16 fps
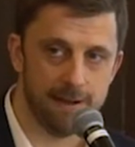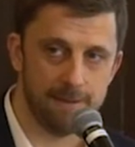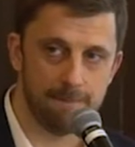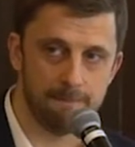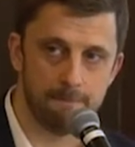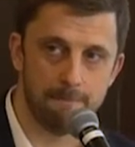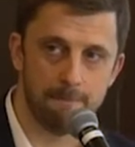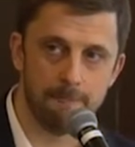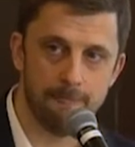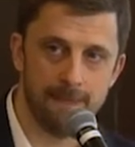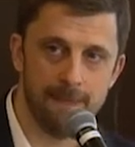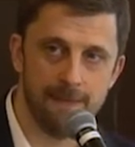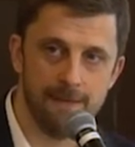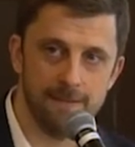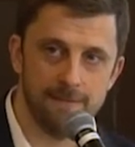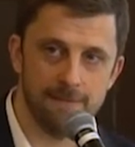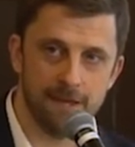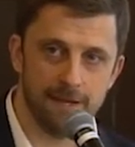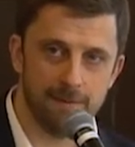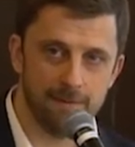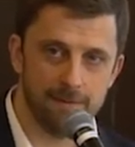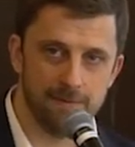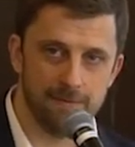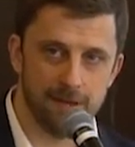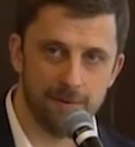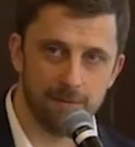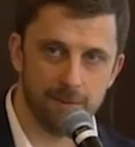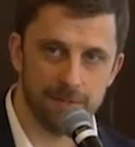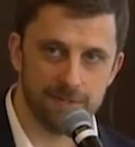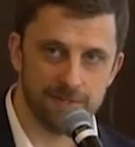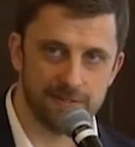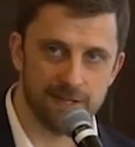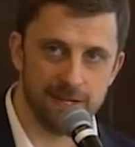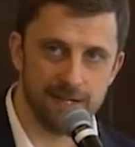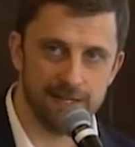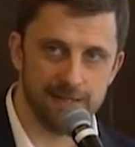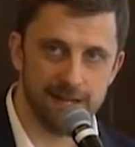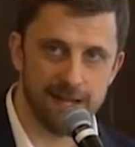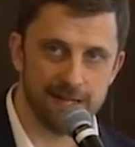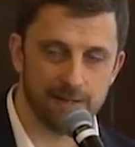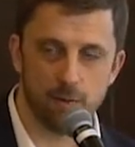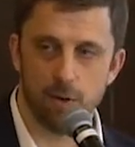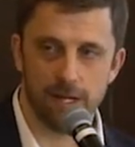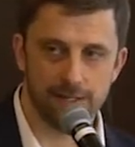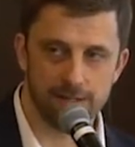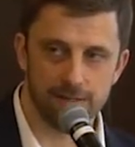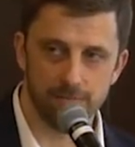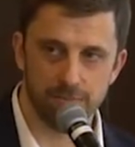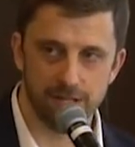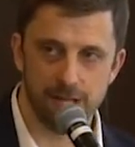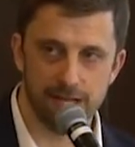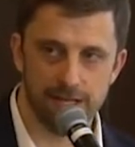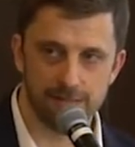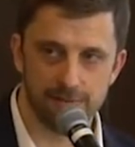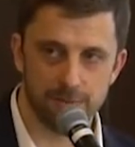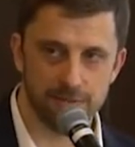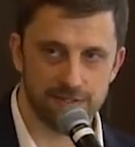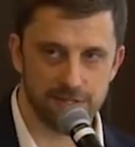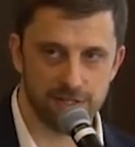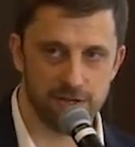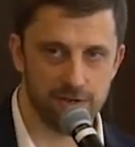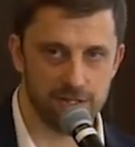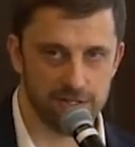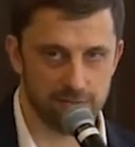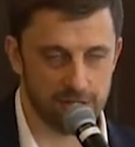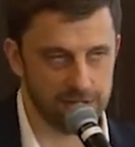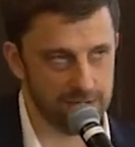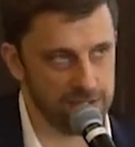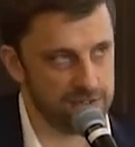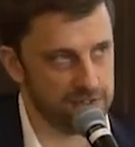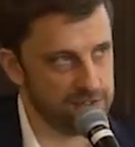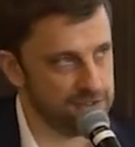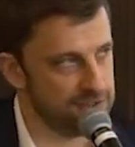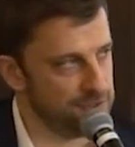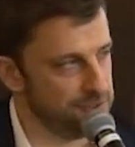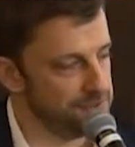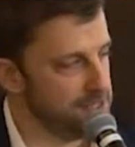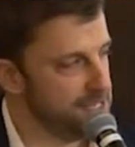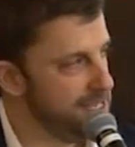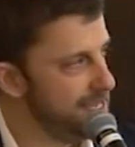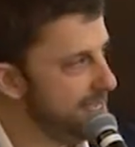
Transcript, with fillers: um, that, that was uh, not quite compliant with securities regulations. So